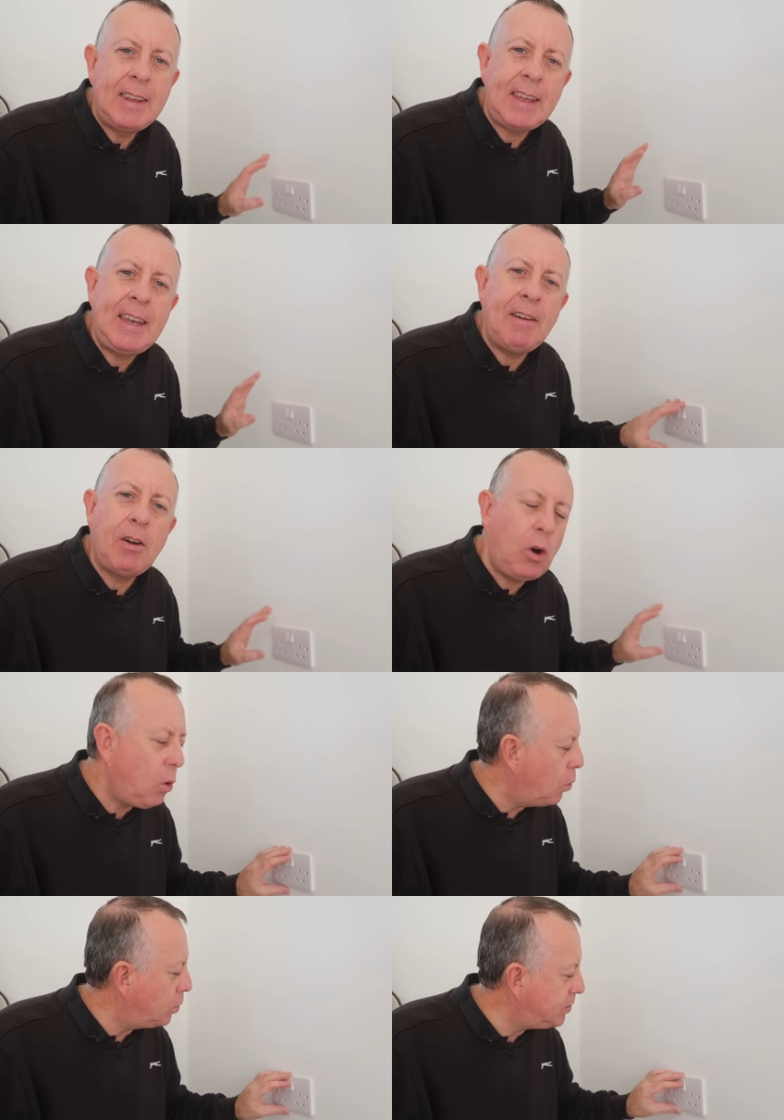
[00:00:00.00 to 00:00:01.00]
they never
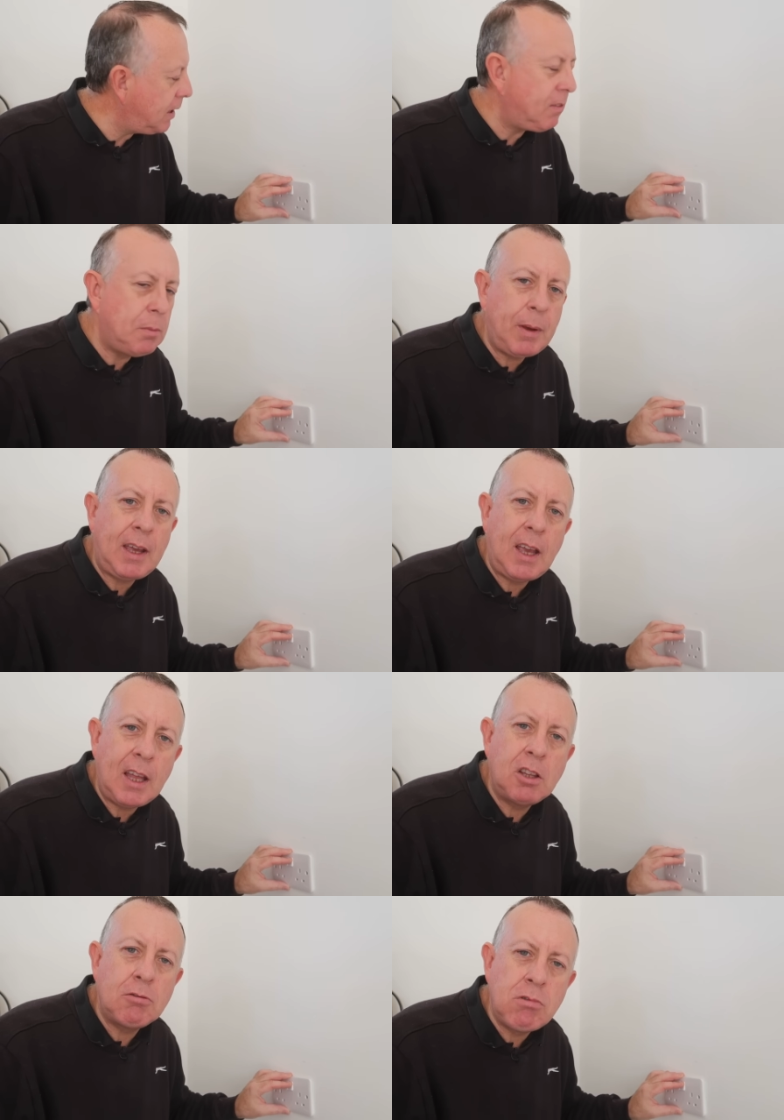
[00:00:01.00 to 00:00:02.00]
all seem to be
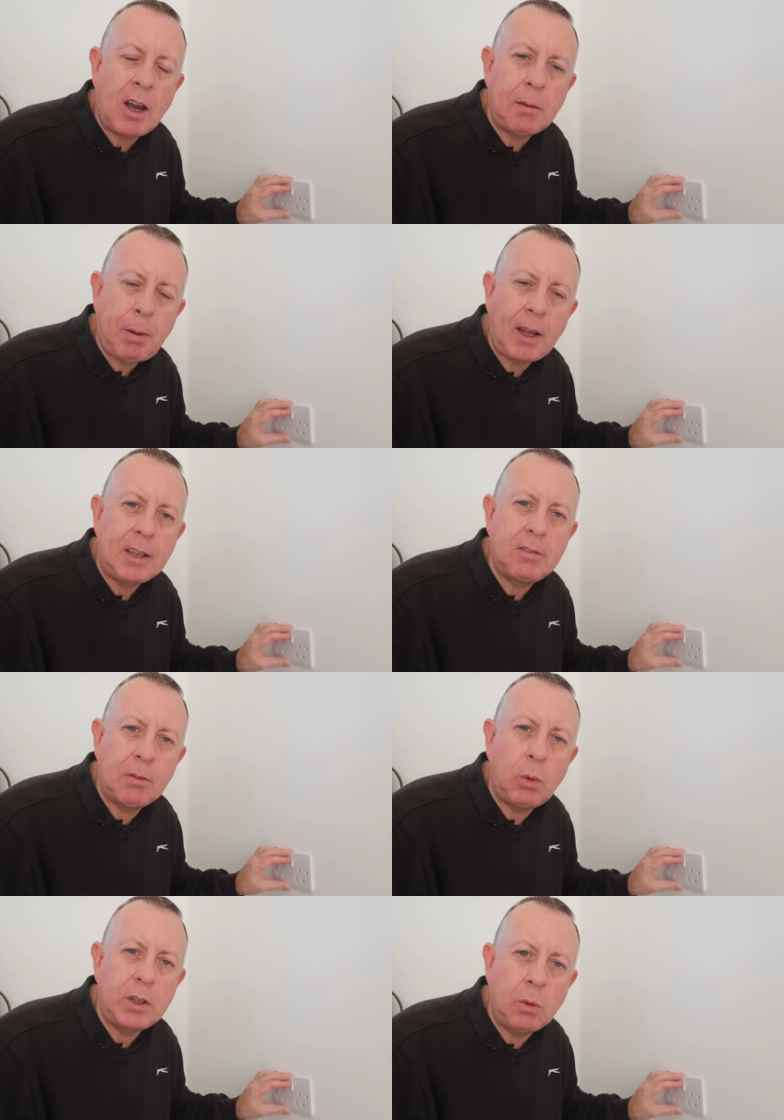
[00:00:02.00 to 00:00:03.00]
in the right place
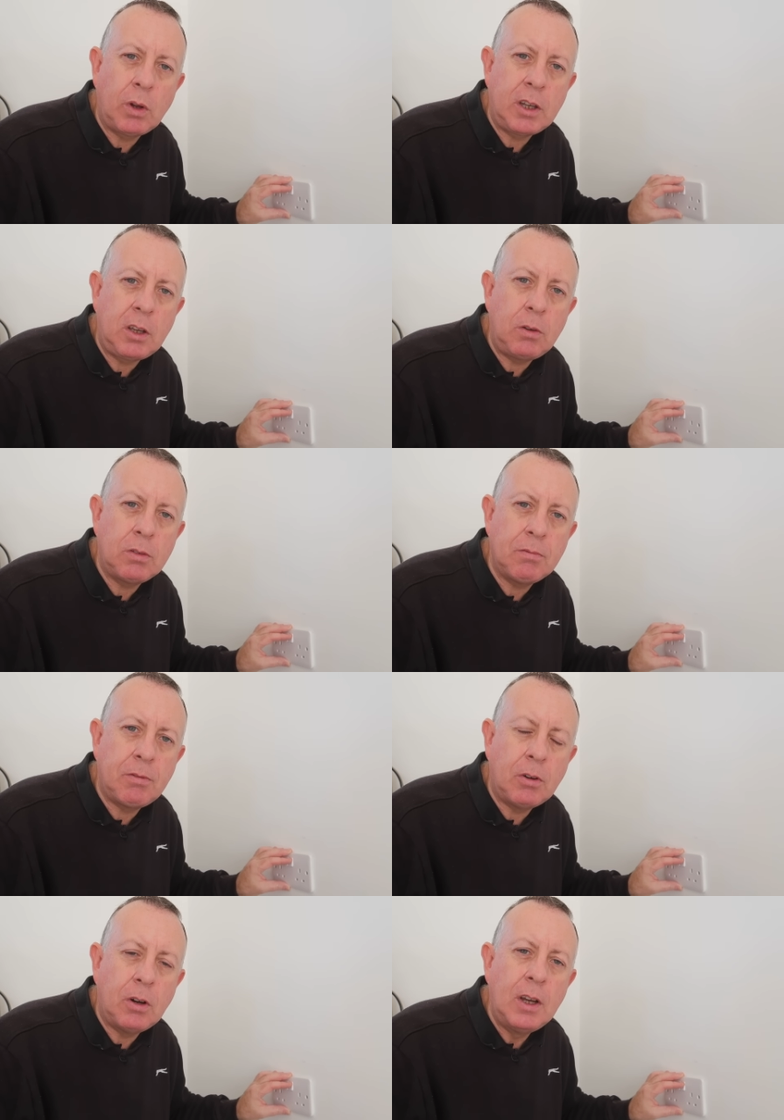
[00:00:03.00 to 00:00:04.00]
for what you want to use them
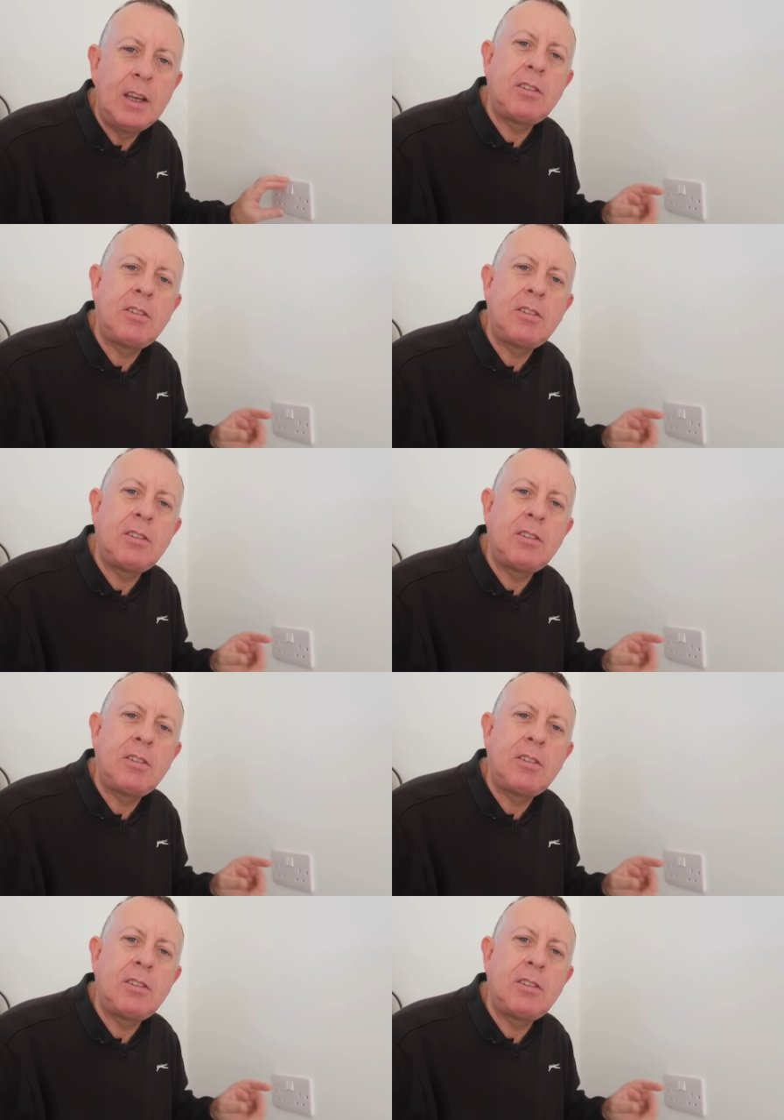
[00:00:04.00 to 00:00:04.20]
for.